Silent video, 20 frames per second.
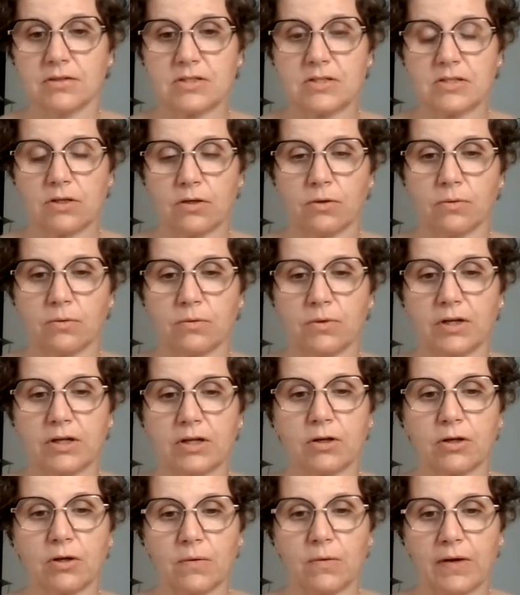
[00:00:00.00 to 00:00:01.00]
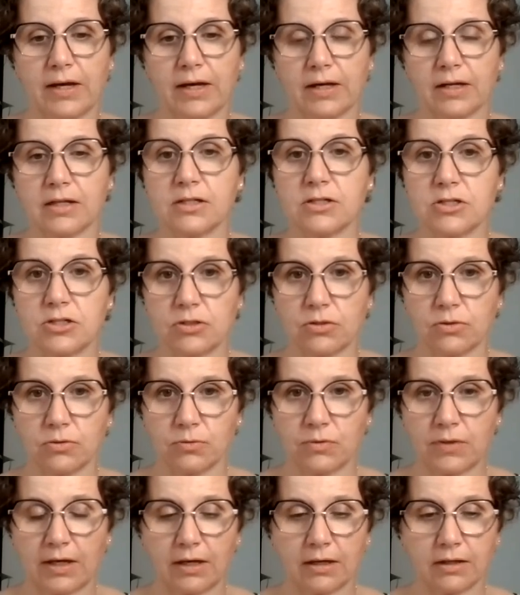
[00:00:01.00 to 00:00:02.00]
So we're going to go ahead and
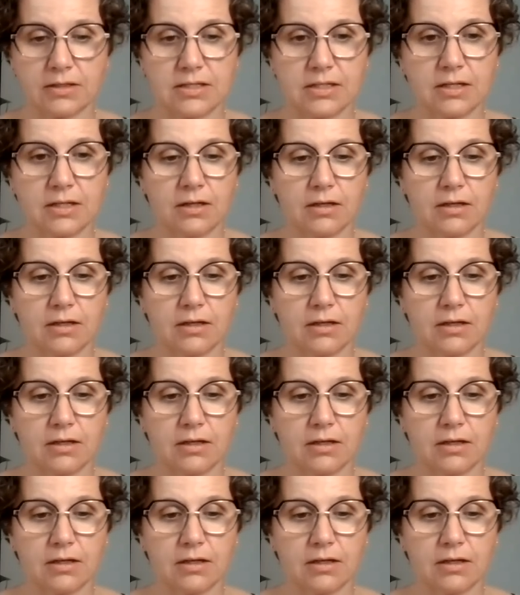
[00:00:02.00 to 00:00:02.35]
do that